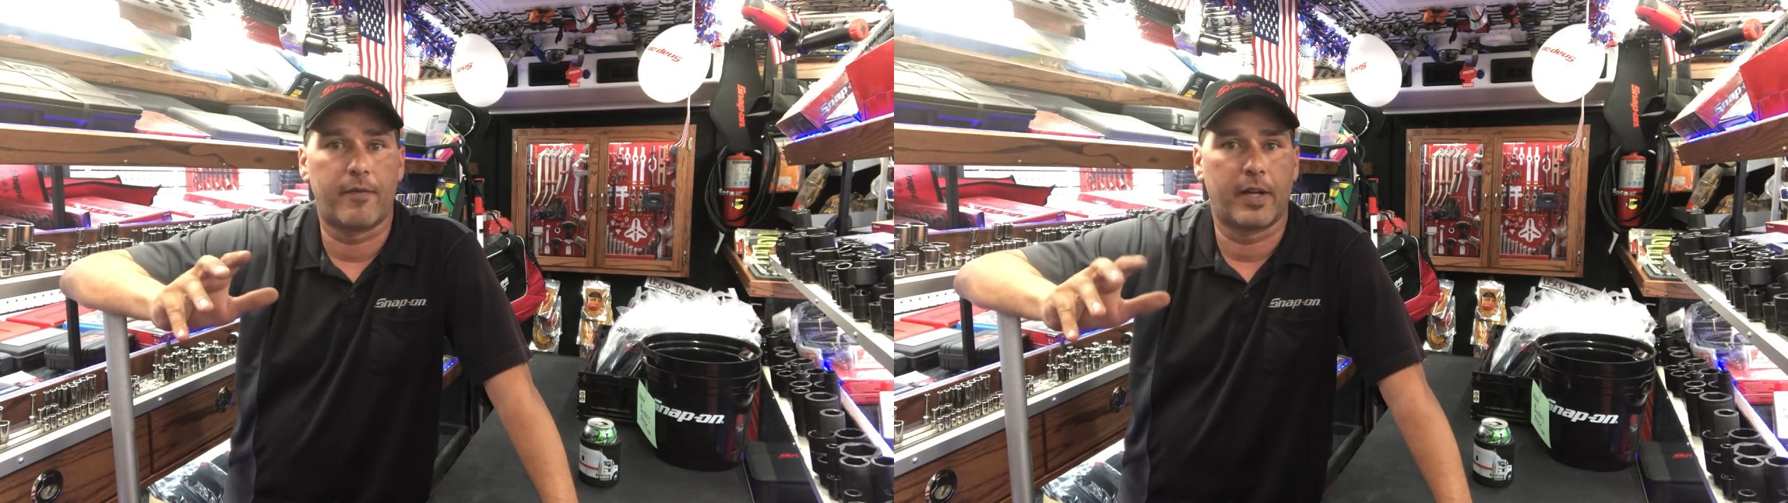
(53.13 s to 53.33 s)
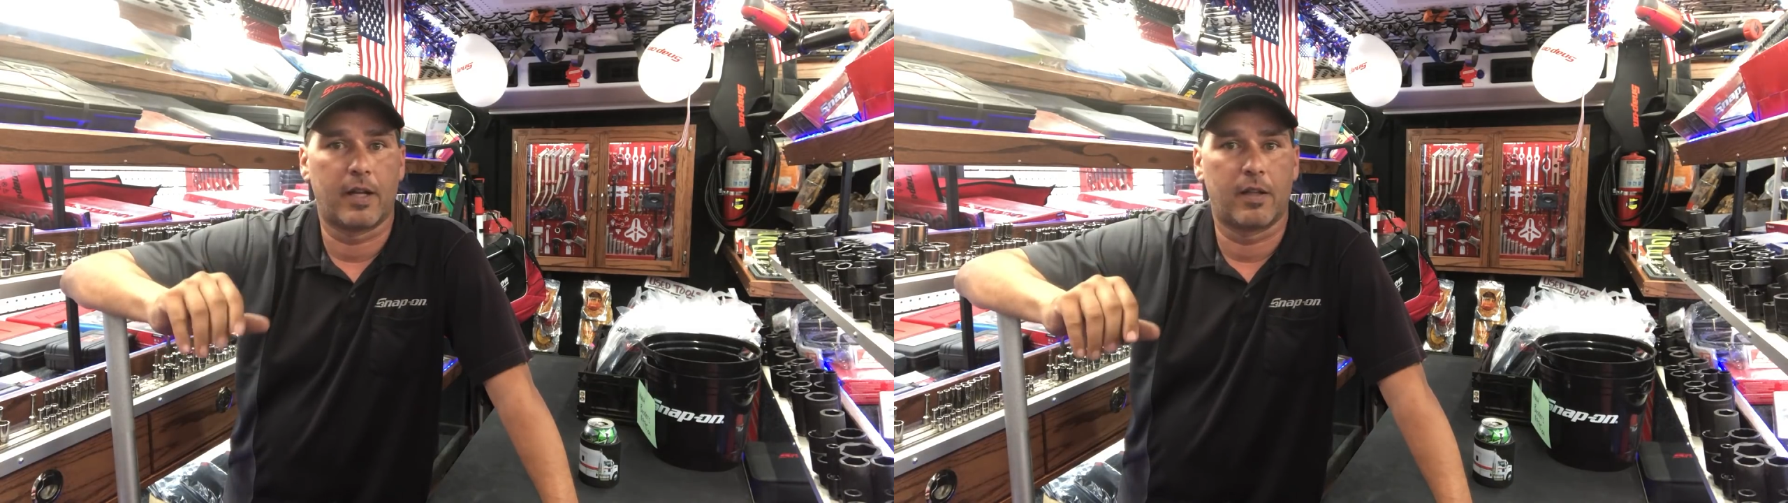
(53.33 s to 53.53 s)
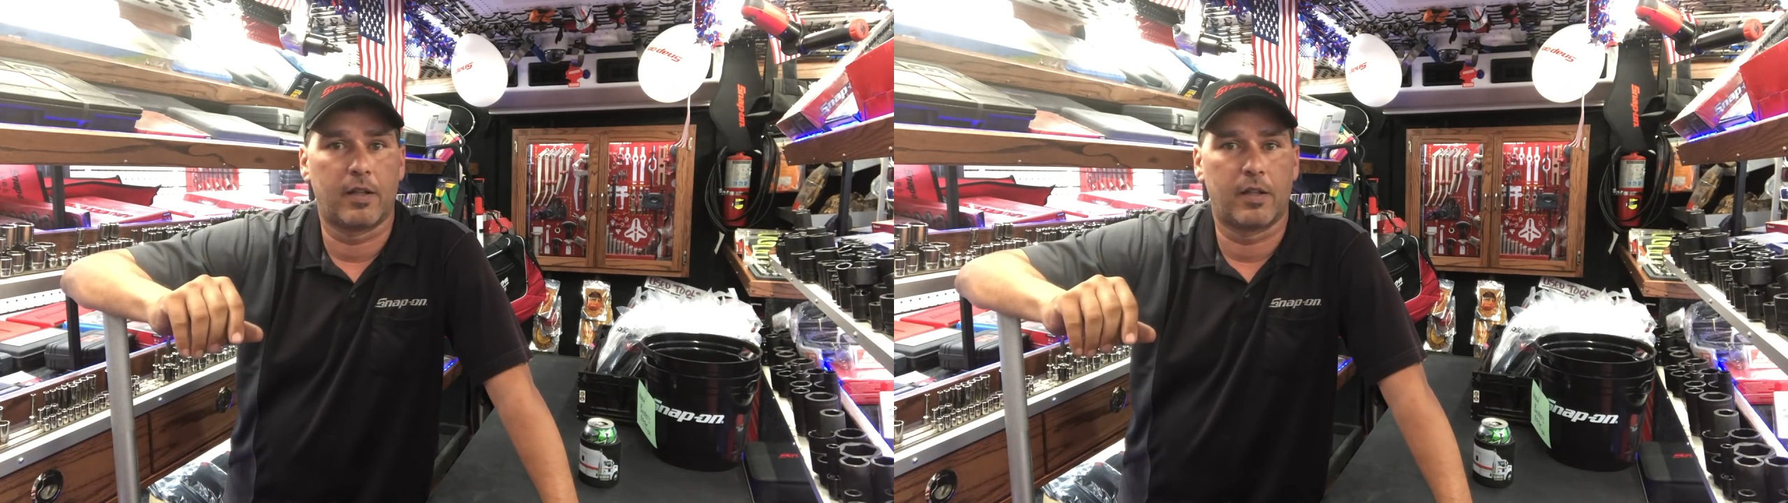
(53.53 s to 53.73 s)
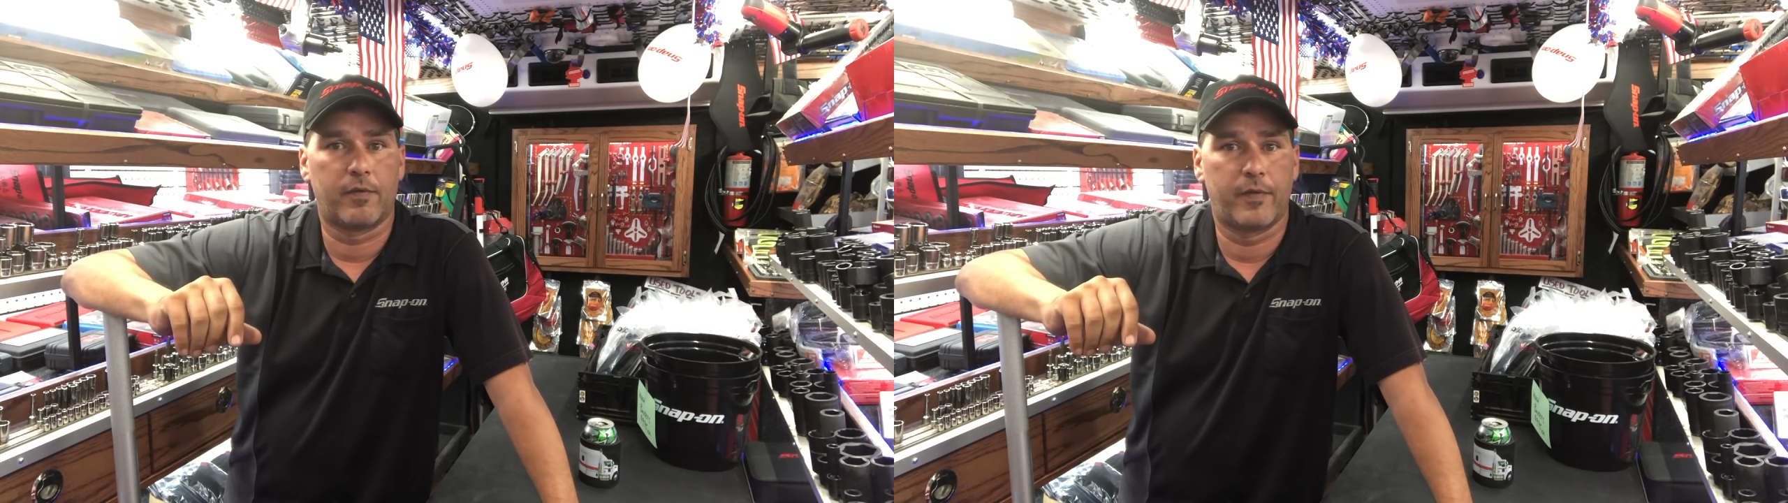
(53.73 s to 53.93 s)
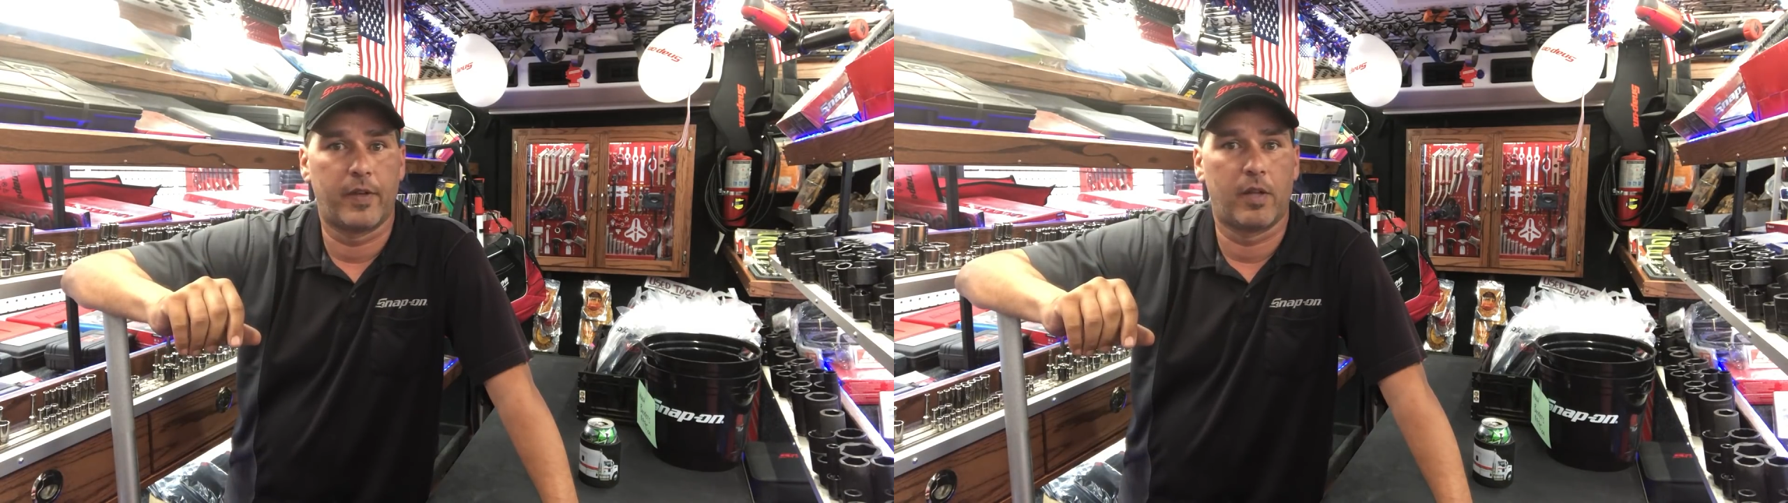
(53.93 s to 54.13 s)
I got a little
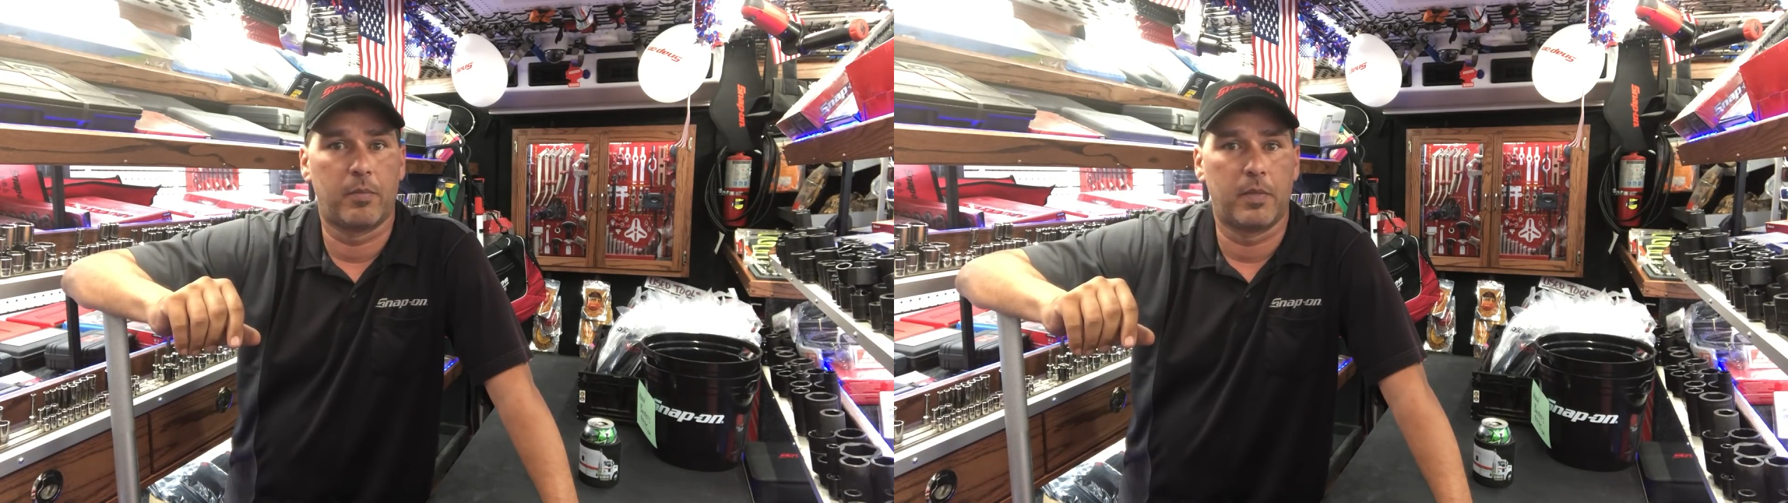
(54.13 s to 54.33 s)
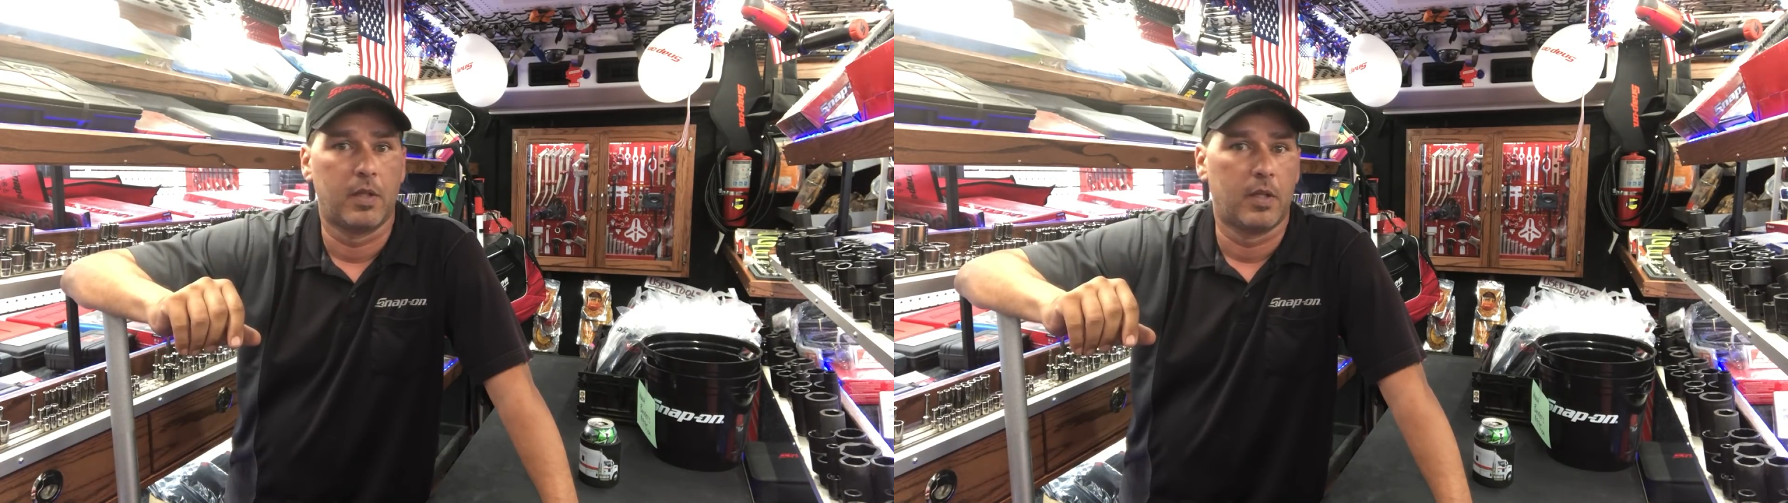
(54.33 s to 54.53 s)
film